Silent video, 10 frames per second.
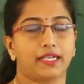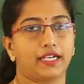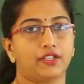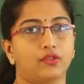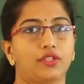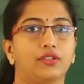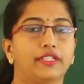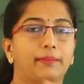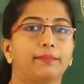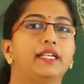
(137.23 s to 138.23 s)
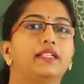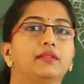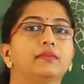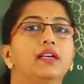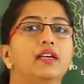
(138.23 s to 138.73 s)
And I told you
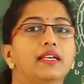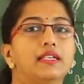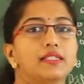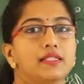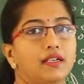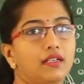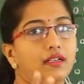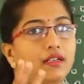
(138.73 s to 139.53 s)
tapetum is a